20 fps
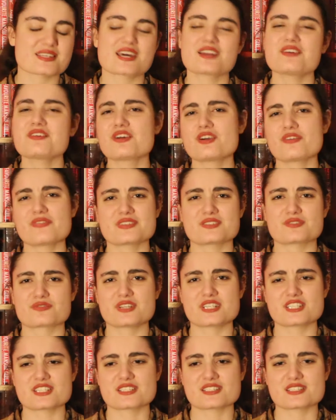I don't know if it's
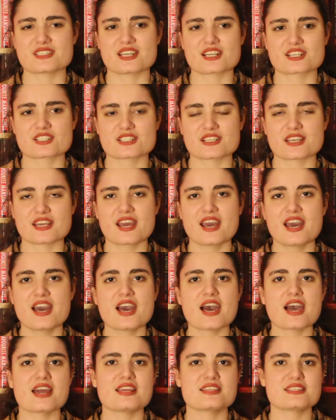Regency actually,
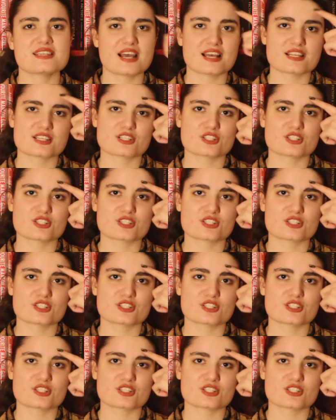I need to ask